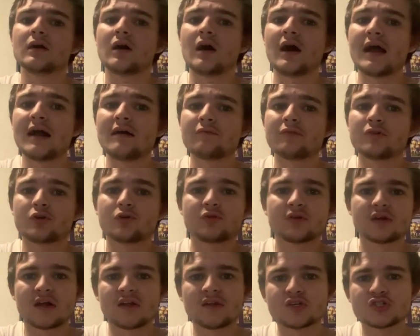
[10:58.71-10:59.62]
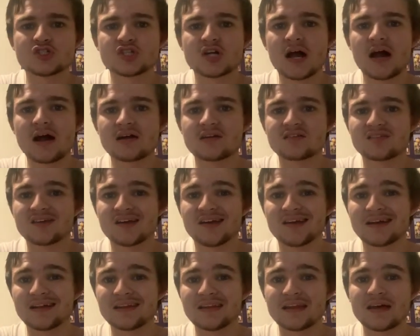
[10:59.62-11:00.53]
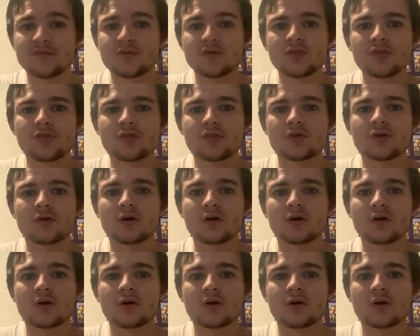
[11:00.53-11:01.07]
I have the Cronulla Sharks in 11th.